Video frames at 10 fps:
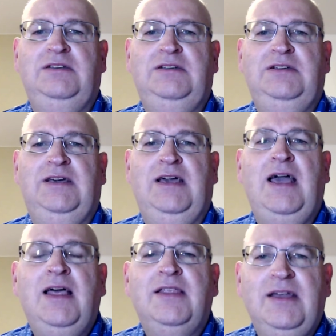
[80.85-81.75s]

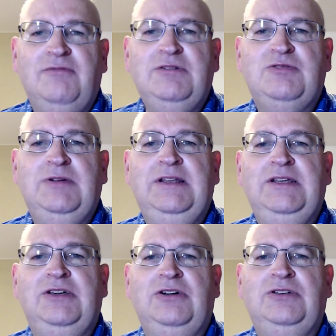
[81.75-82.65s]
Yeah, that was really
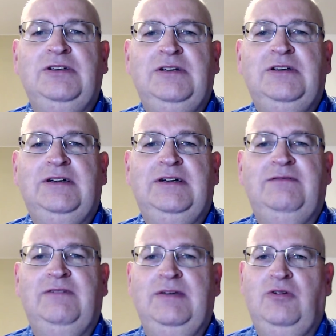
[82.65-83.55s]
good.
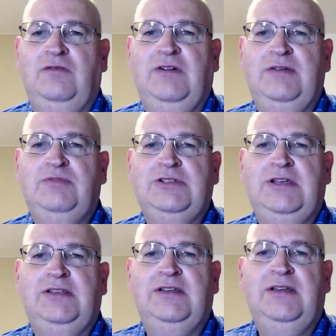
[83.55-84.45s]

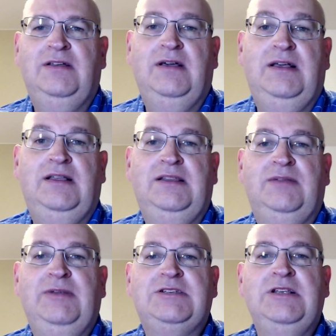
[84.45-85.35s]
5.5%, a
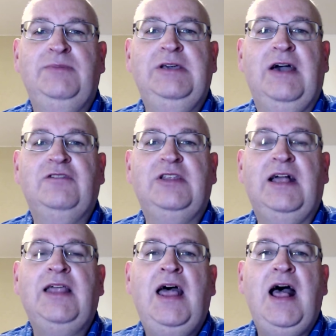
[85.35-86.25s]
little bit sleepy after
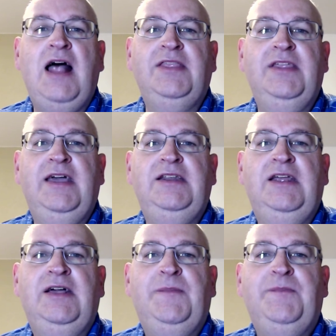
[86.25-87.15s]
that. And
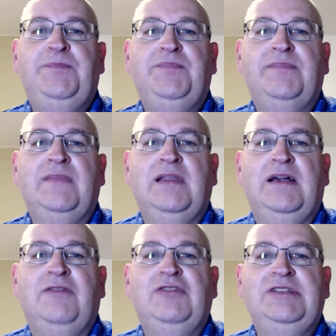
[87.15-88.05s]
then,
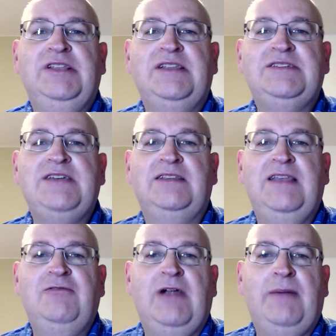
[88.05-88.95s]
after I did the
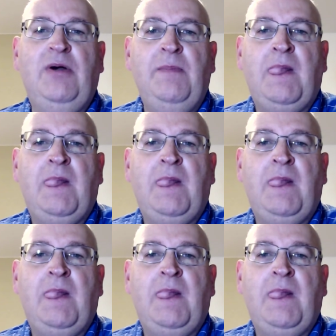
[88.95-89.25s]
Saturday wrap,